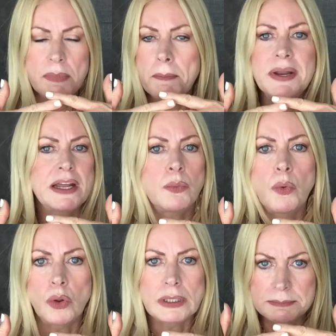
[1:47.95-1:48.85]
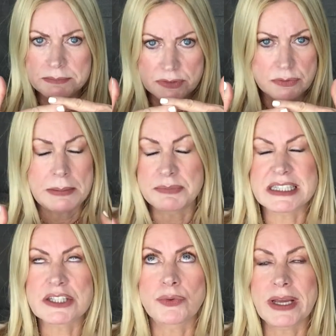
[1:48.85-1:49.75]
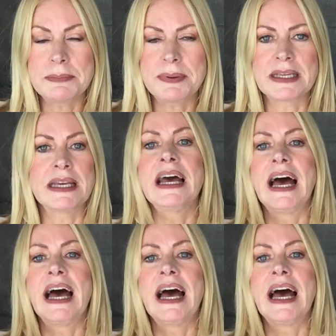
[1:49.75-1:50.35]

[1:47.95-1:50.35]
brick wall I'm describing,